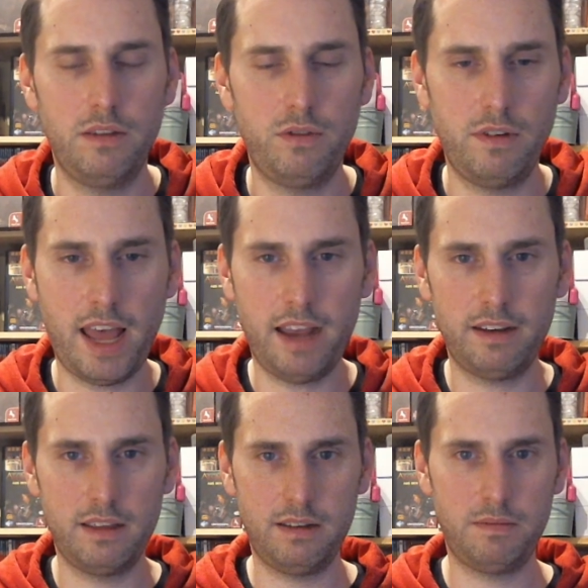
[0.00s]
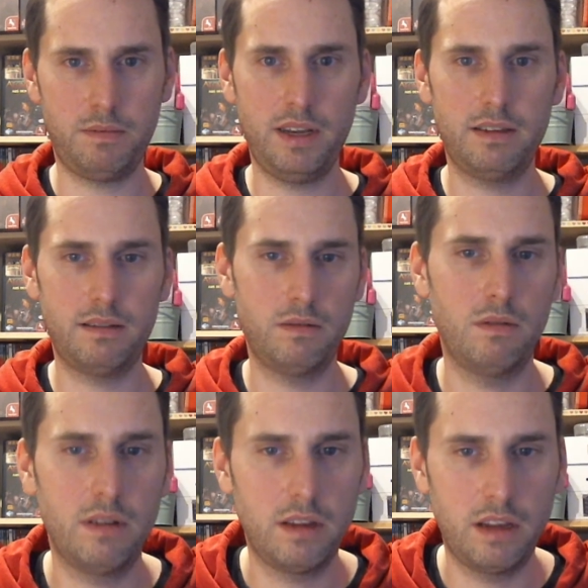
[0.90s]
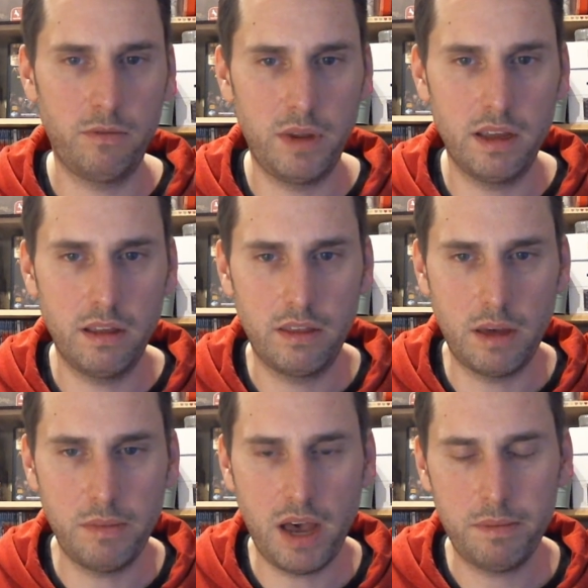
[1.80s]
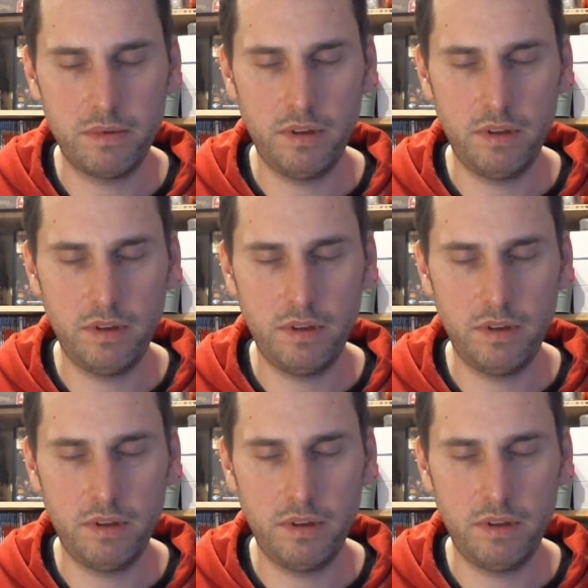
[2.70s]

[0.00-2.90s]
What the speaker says: If you liked it, please give me a thumb up.